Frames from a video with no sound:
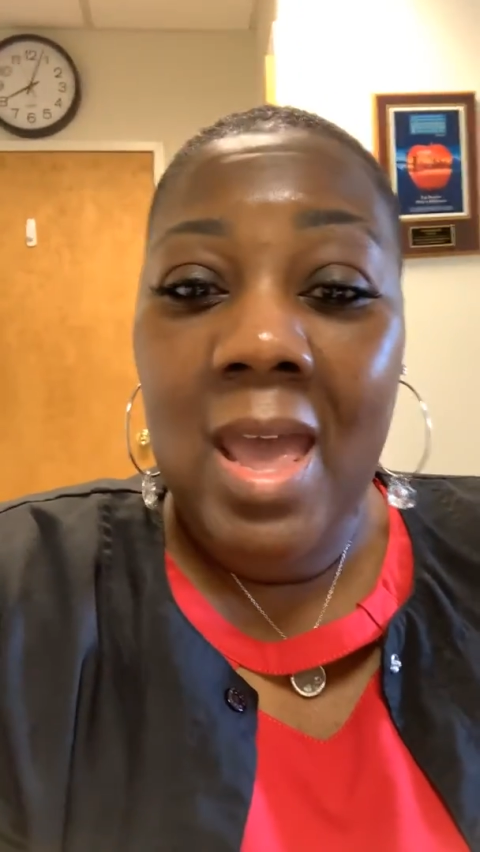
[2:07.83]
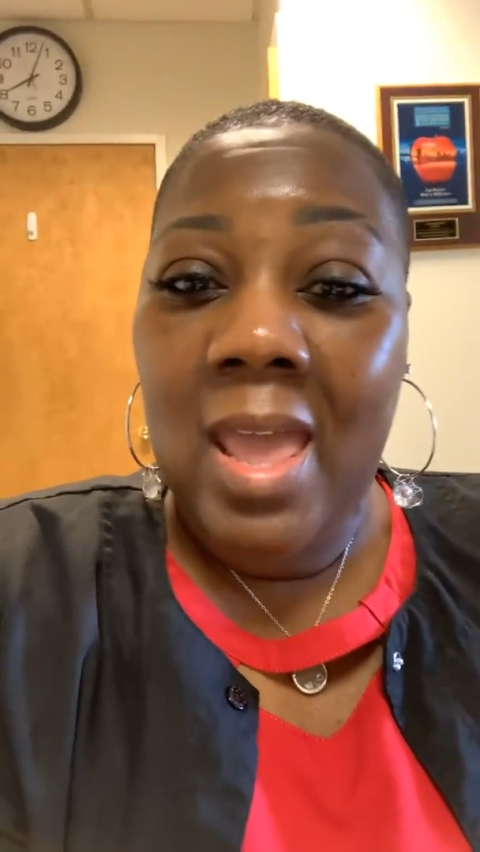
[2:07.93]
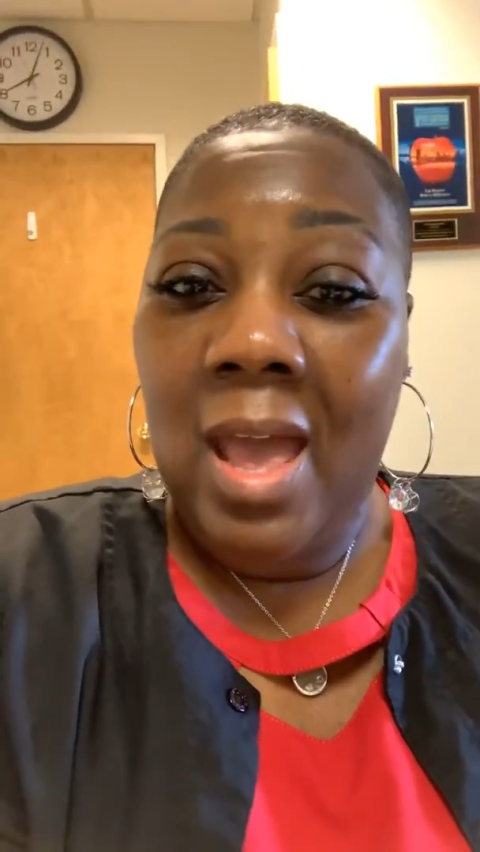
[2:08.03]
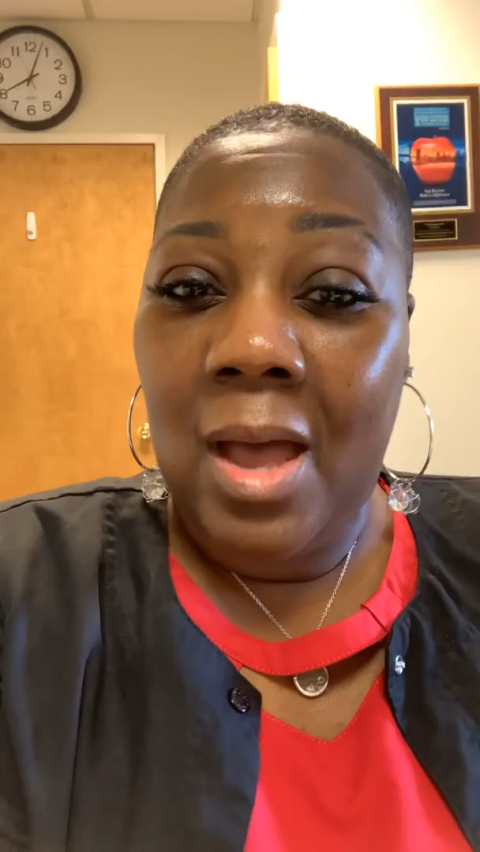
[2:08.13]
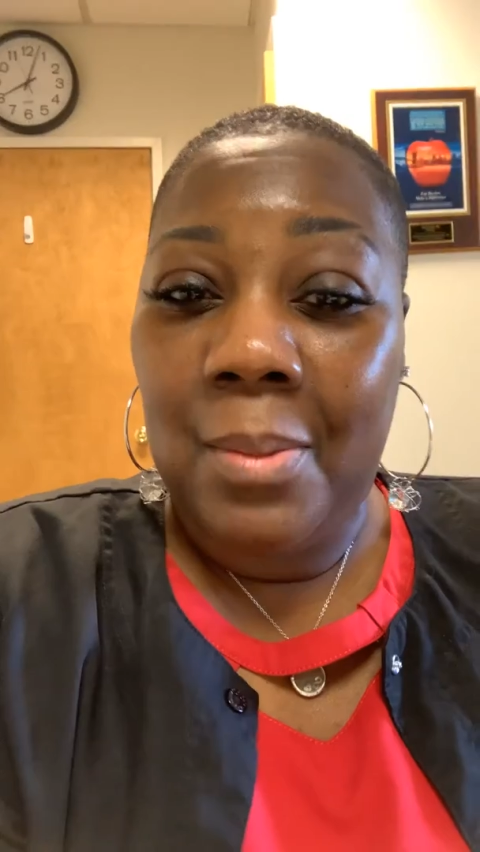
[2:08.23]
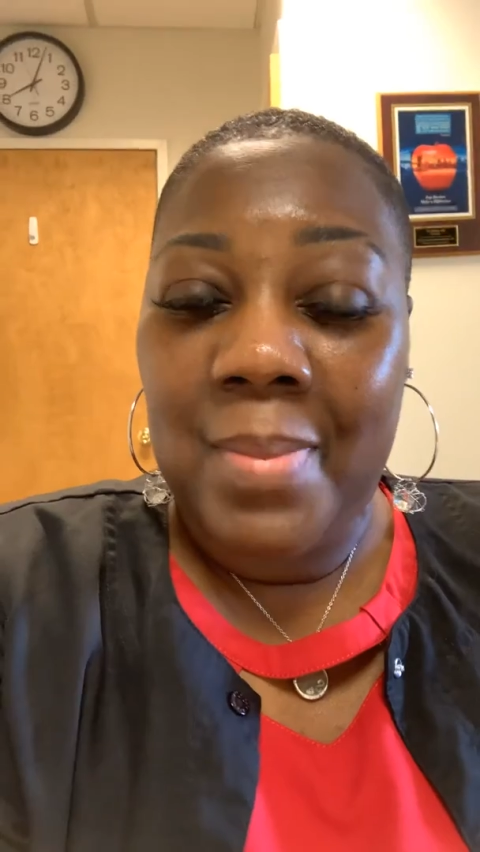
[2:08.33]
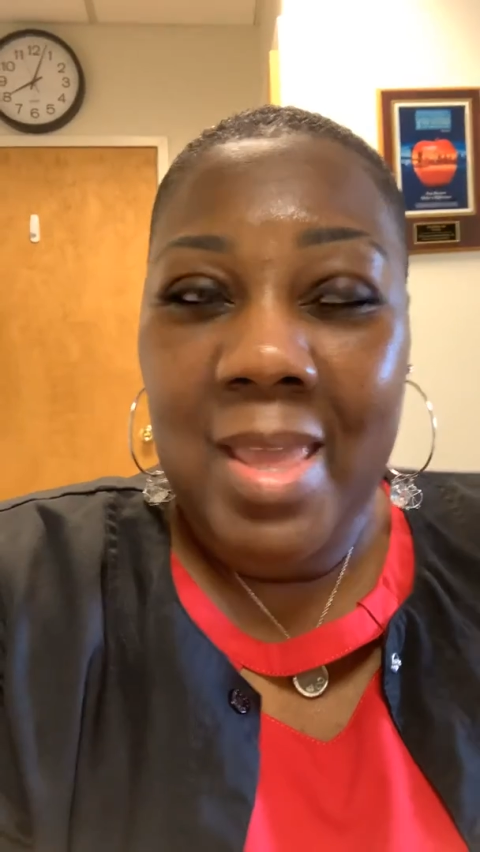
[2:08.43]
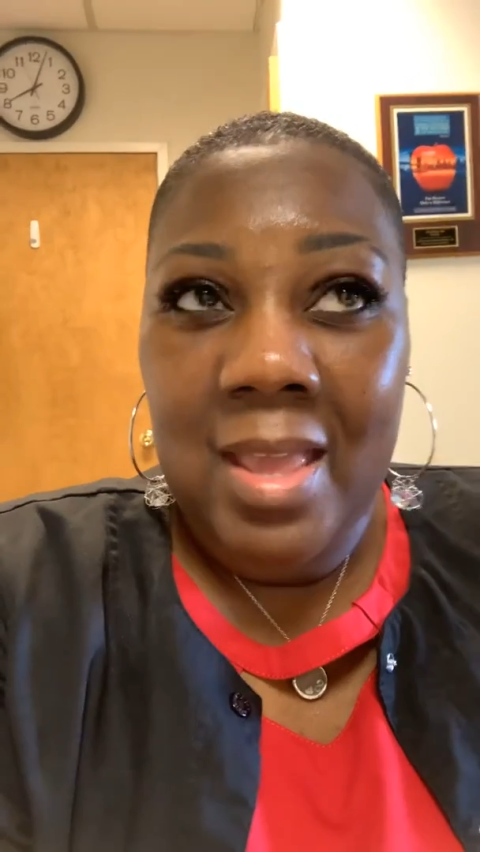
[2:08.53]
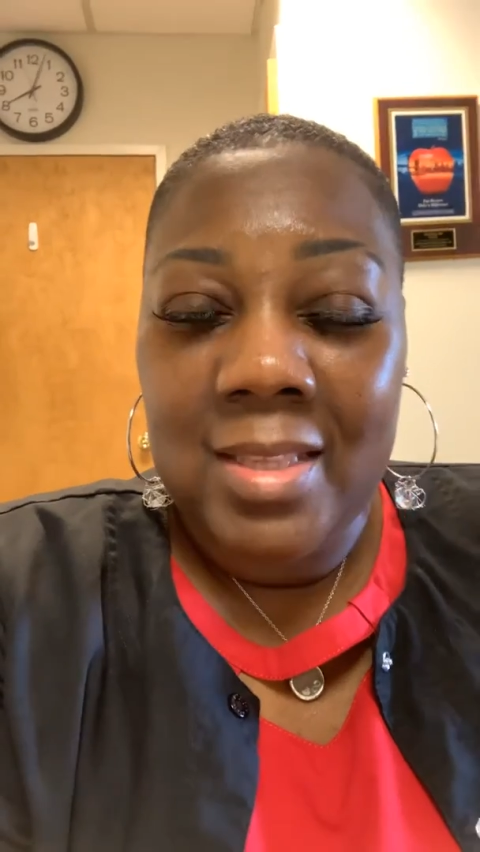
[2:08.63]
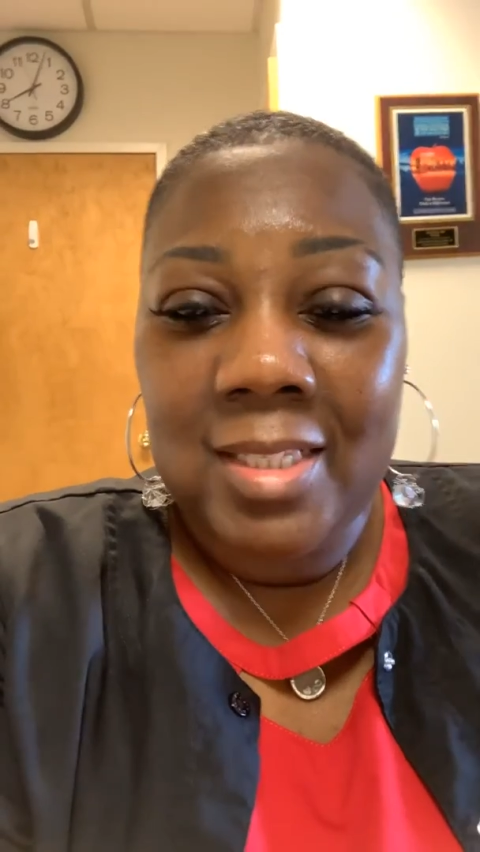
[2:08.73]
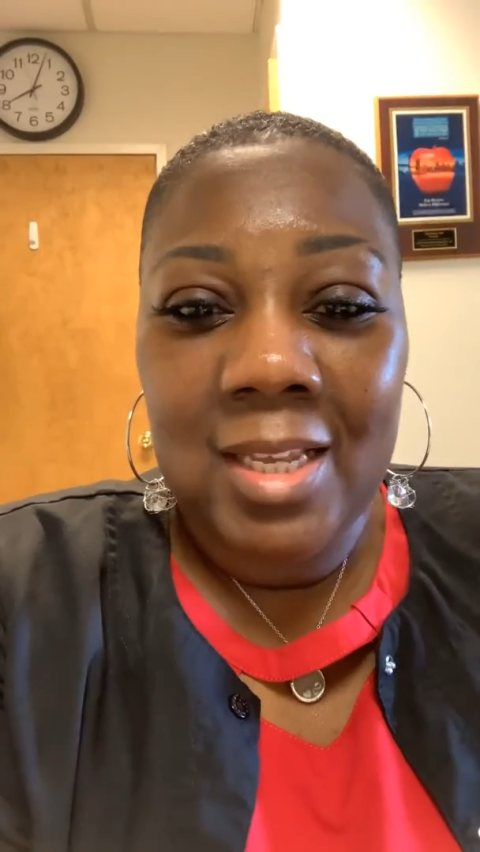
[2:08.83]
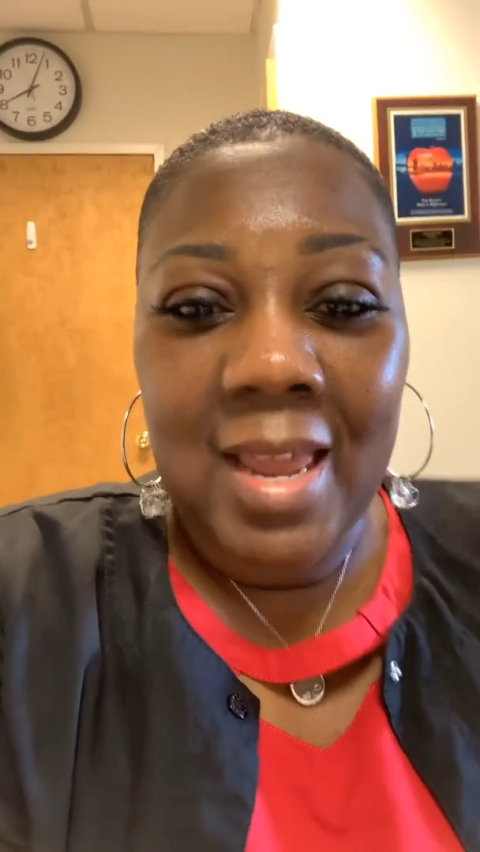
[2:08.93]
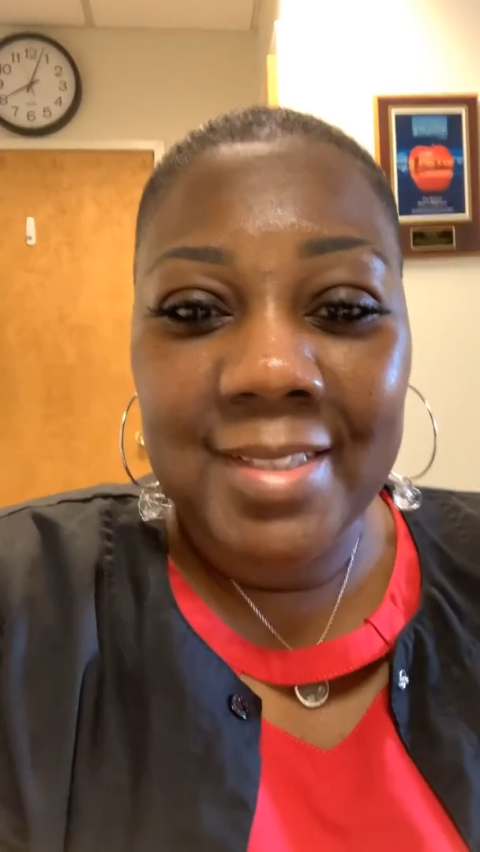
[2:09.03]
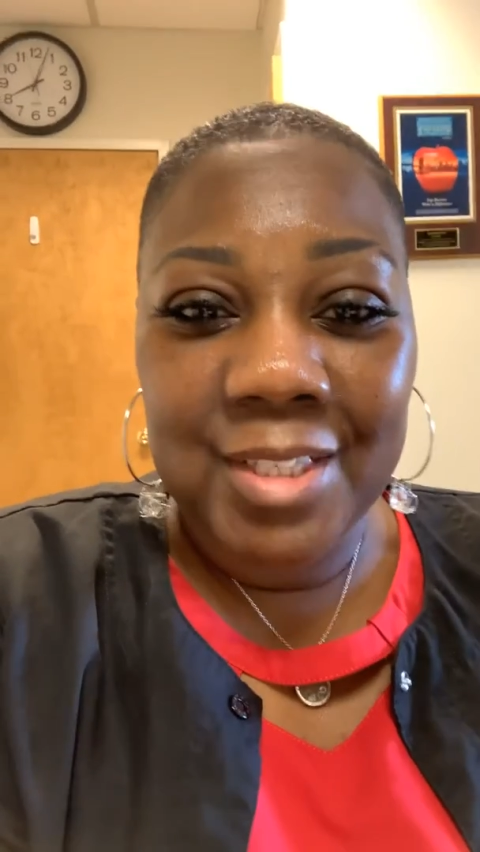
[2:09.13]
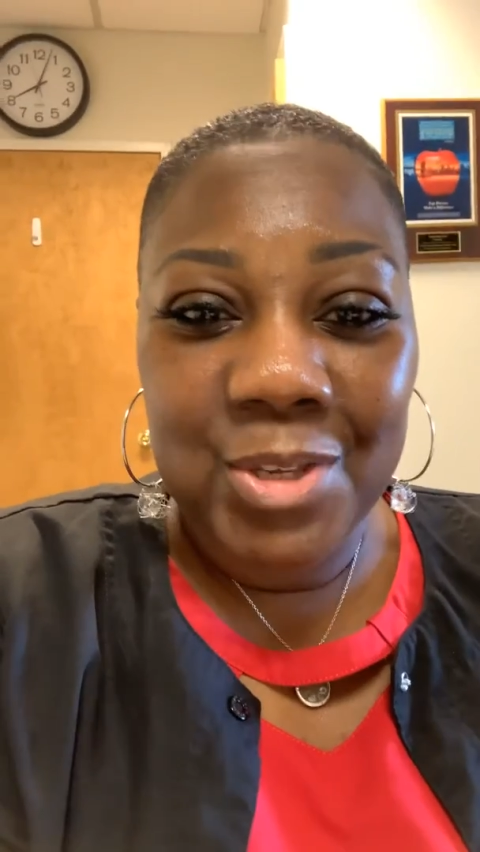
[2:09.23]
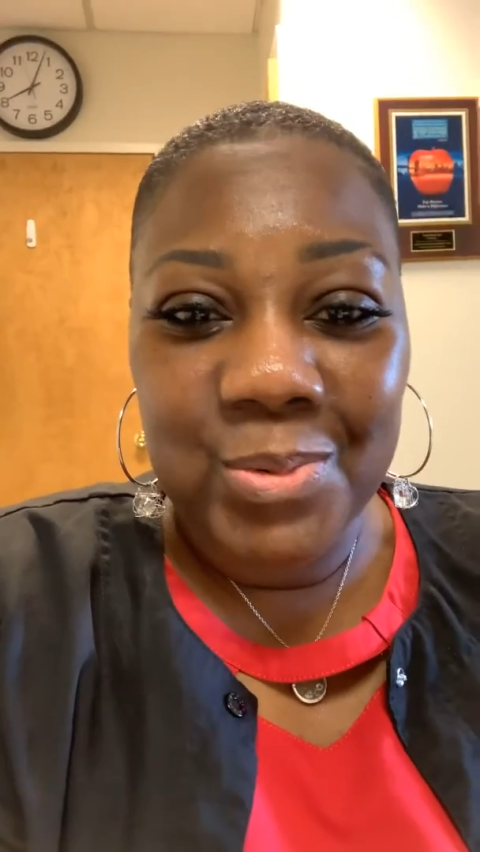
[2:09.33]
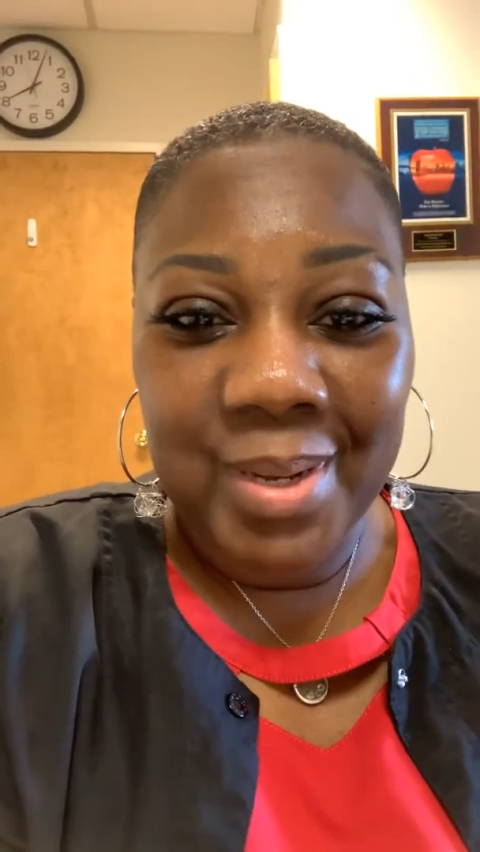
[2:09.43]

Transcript: Um, until I see you